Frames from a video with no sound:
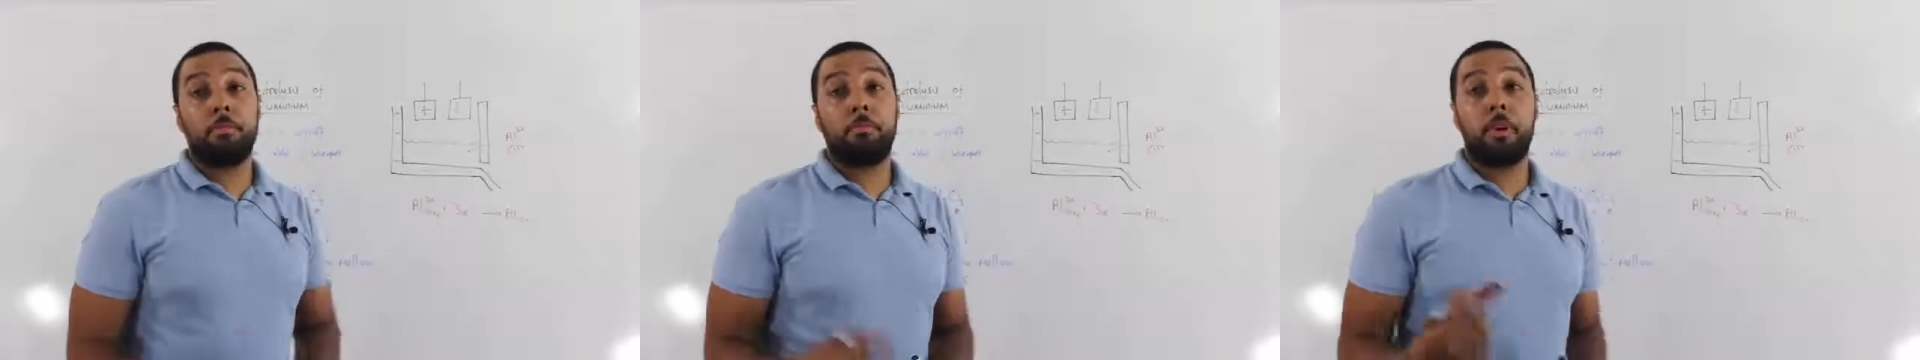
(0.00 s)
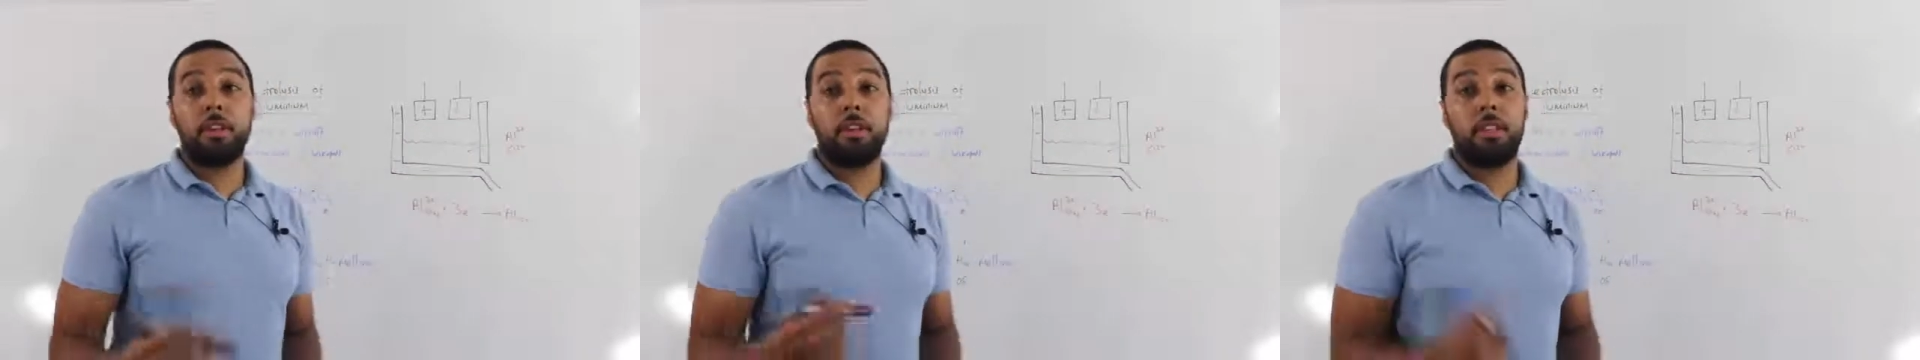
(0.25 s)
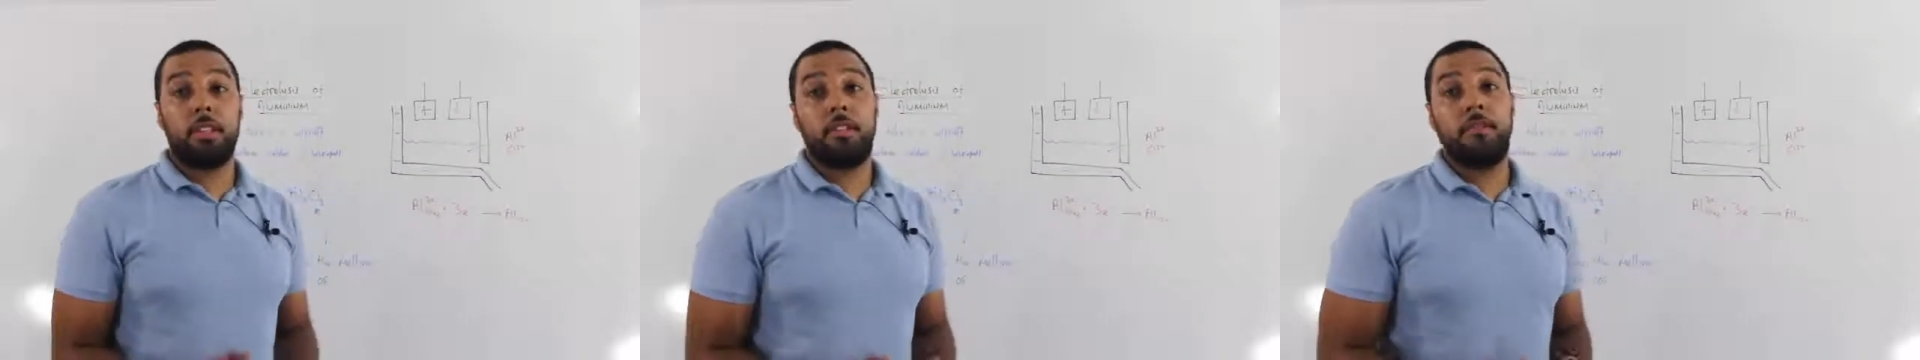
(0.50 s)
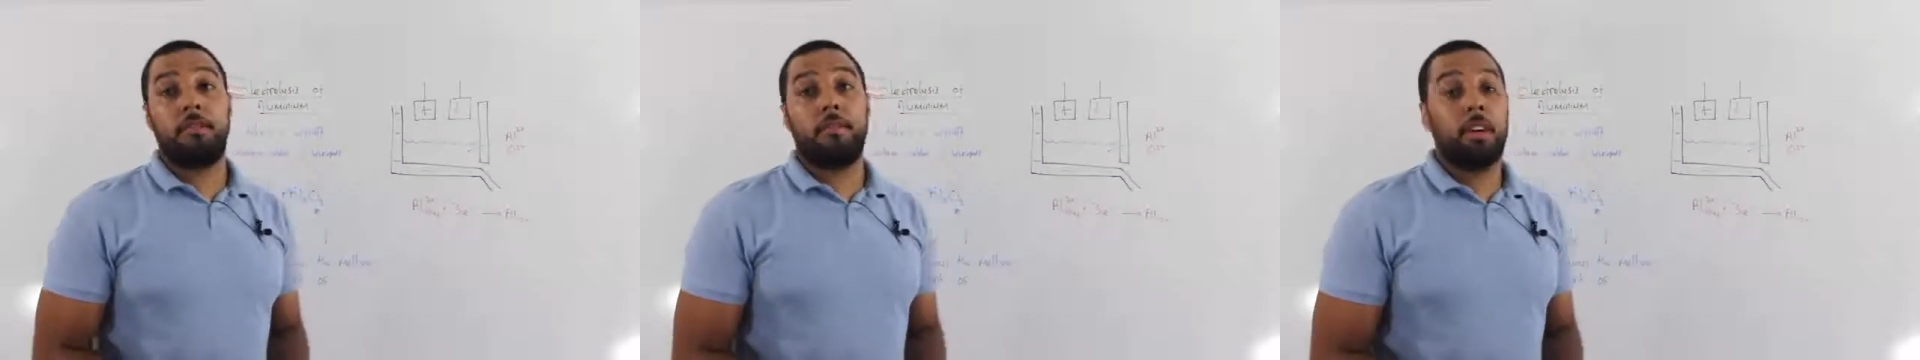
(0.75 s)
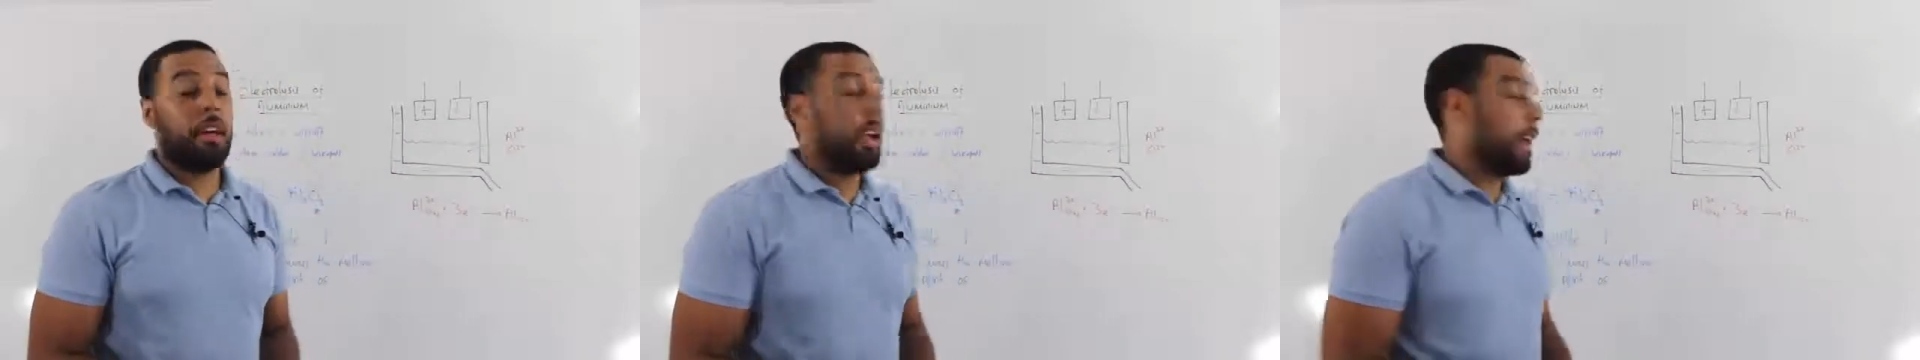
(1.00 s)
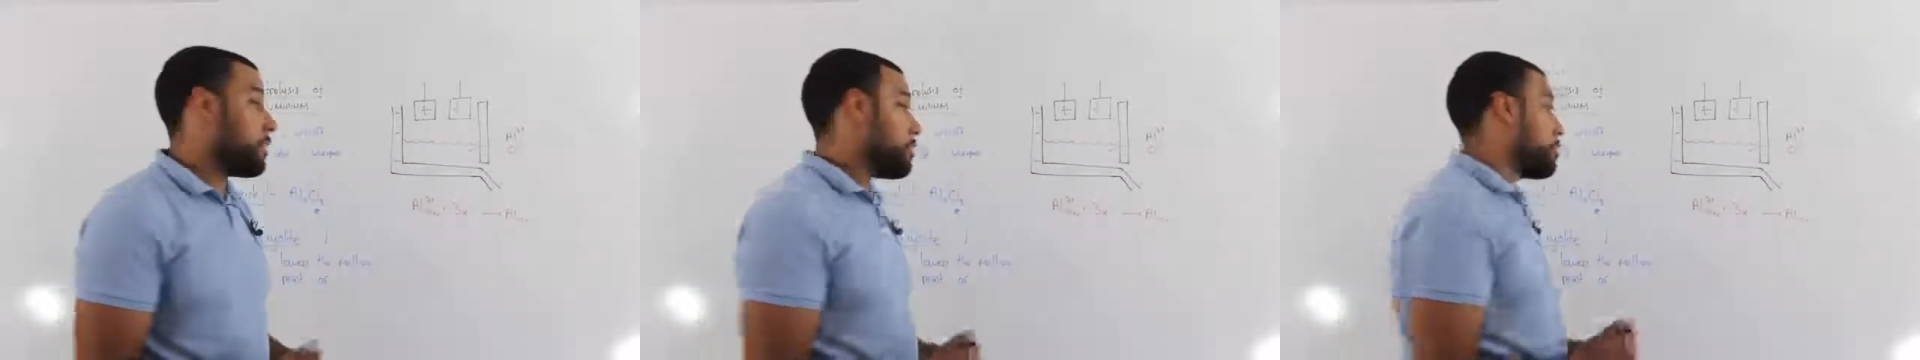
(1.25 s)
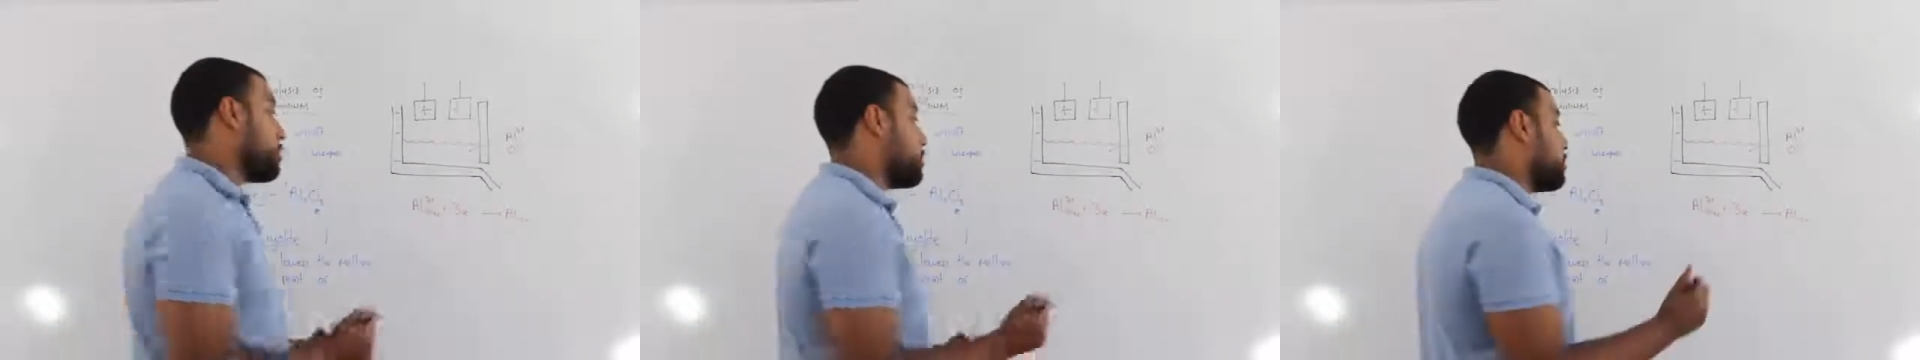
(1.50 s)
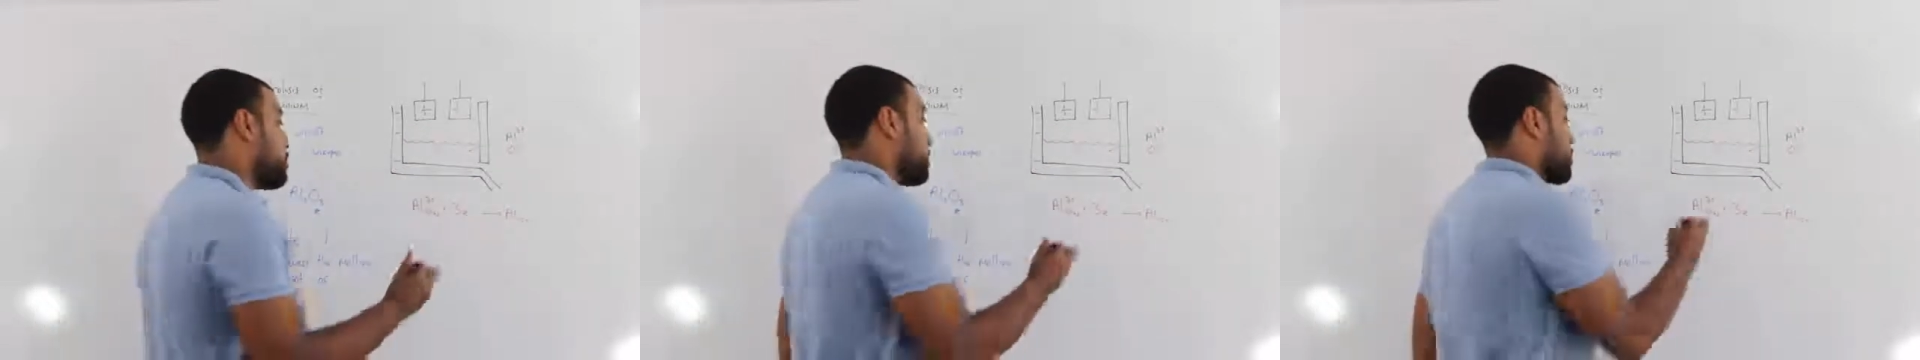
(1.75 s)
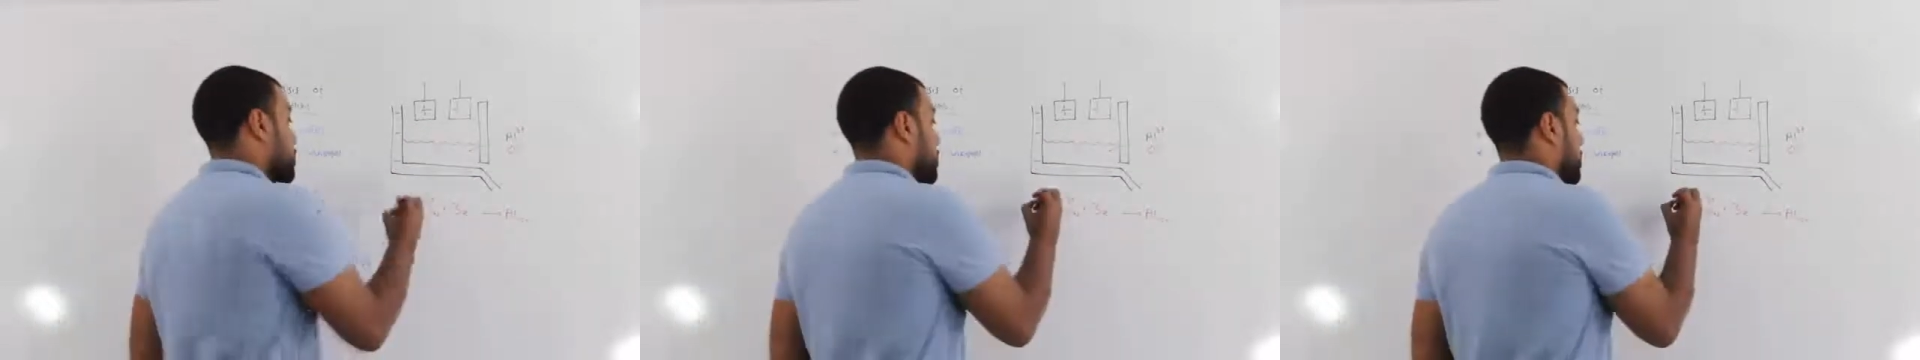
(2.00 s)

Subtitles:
positive electrodes.